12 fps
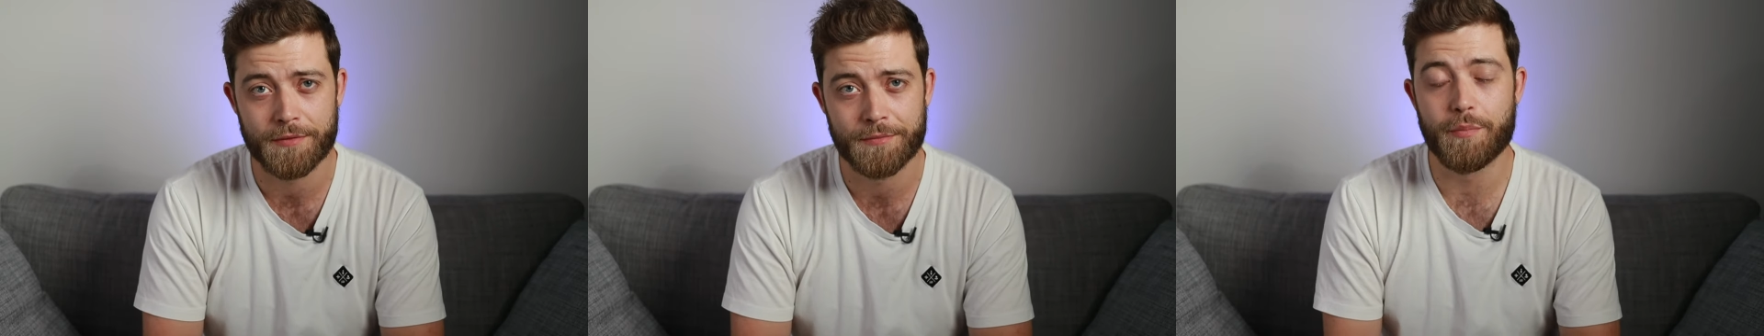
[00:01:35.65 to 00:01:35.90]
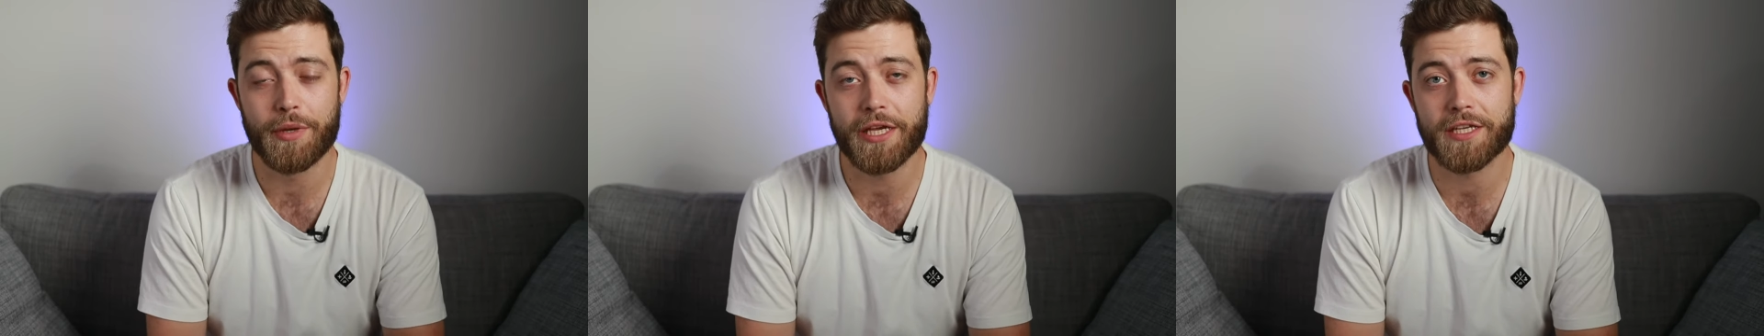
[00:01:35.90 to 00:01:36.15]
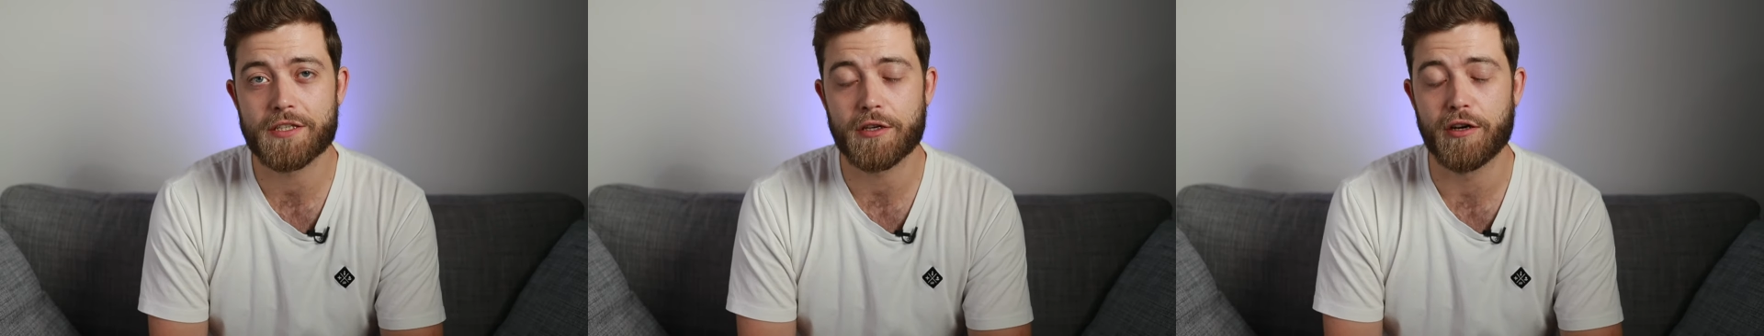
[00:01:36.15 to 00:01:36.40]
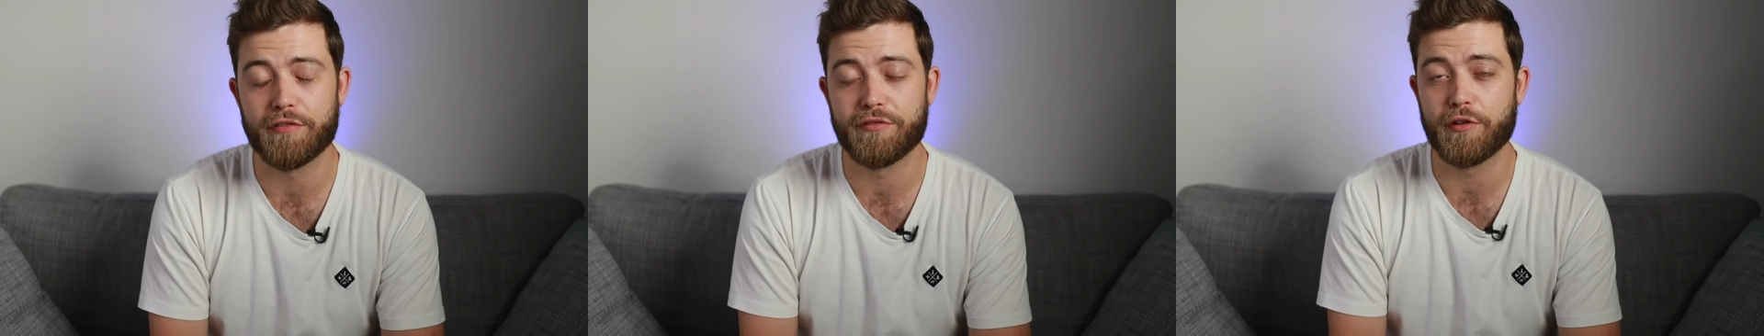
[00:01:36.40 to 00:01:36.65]
The biggest
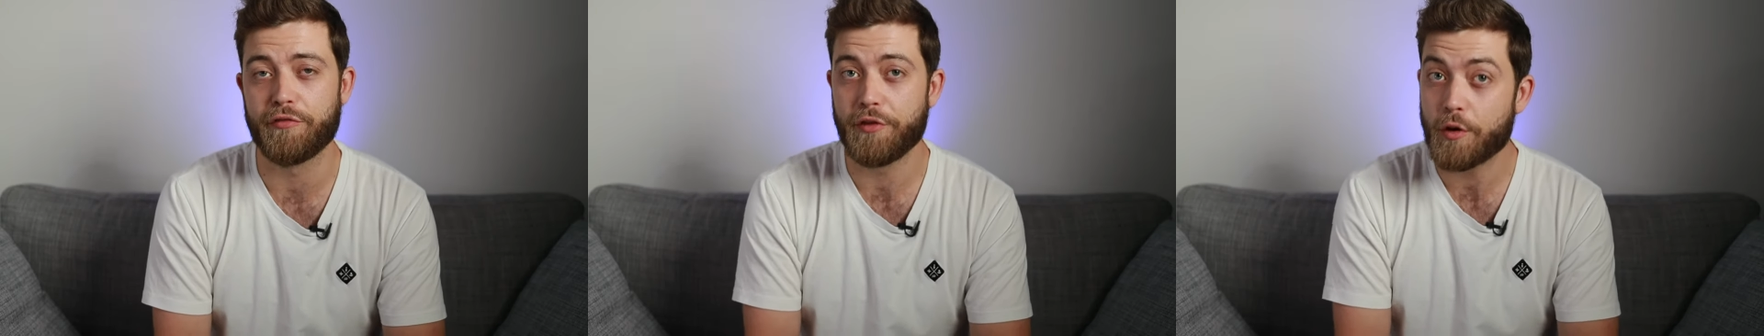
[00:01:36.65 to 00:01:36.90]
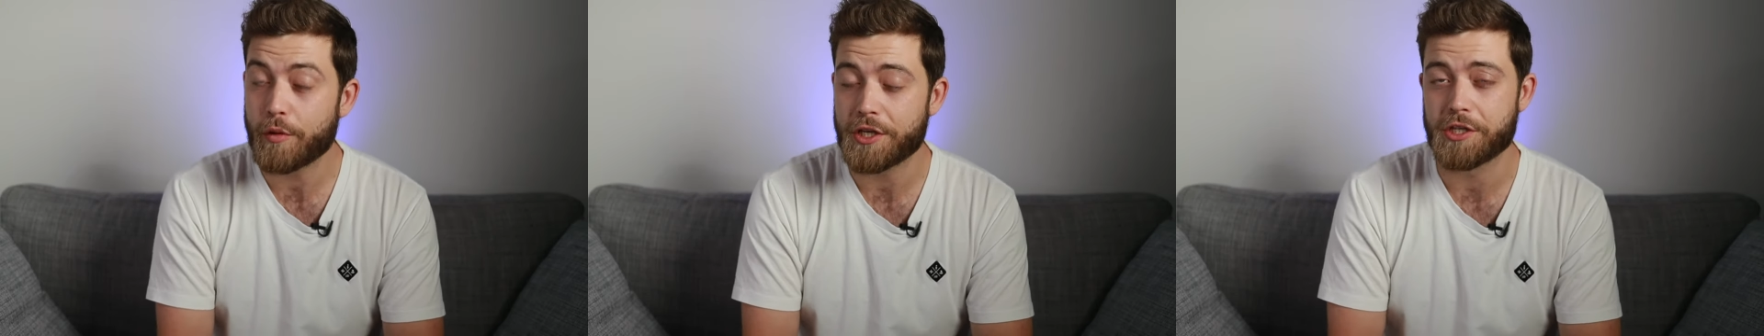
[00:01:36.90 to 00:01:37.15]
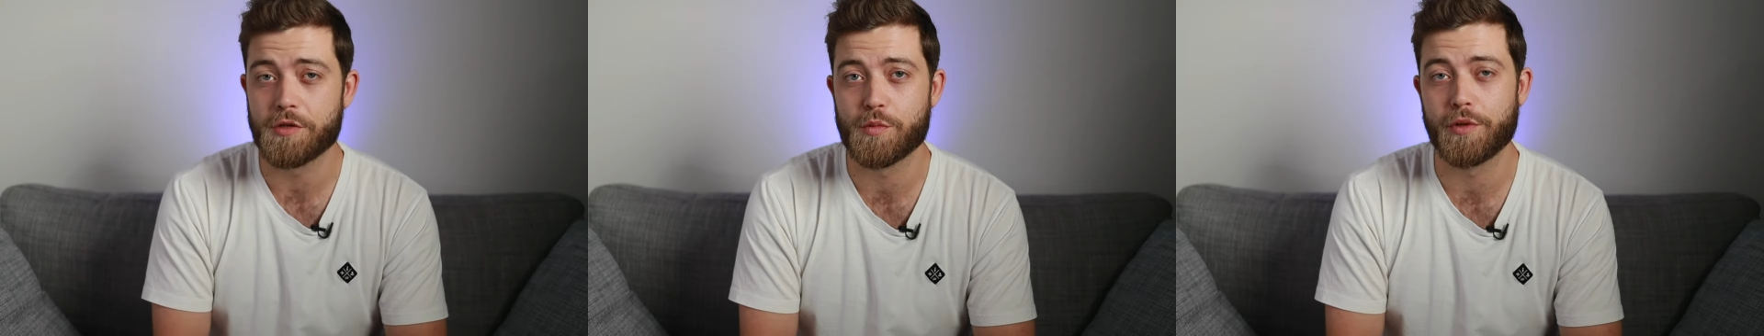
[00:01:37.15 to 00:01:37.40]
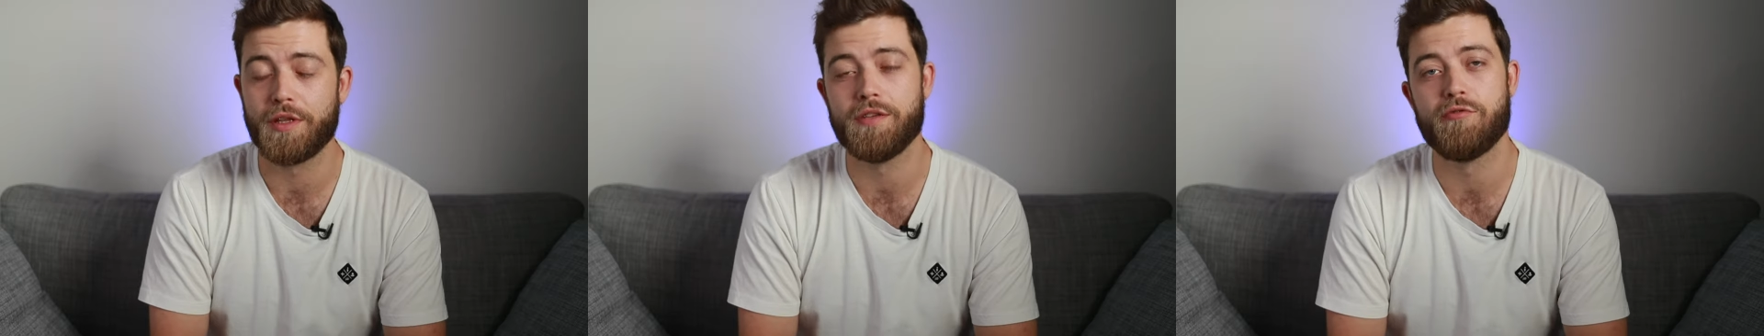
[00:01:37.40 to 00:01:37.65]
of a few issues
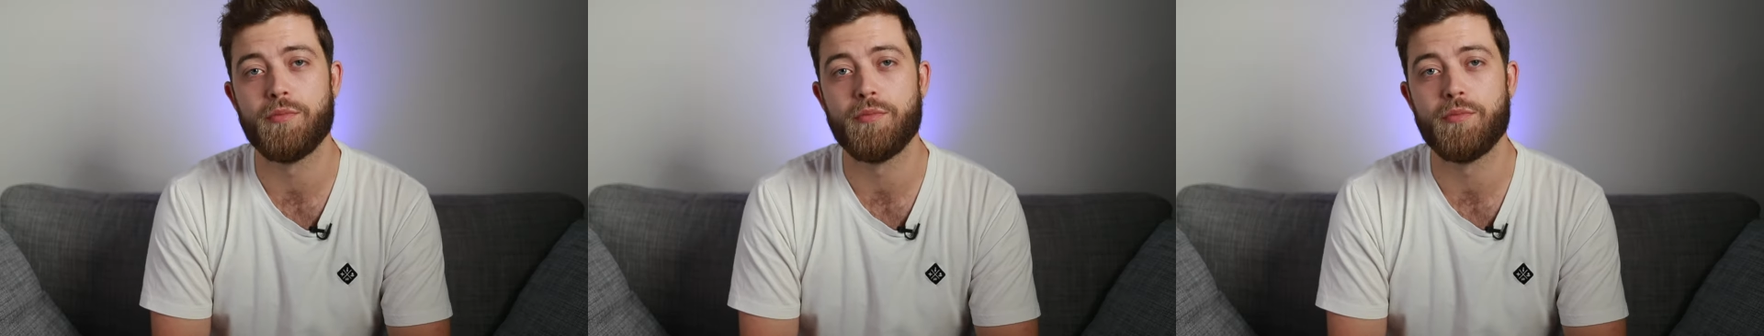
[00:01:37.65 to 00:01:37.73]
with these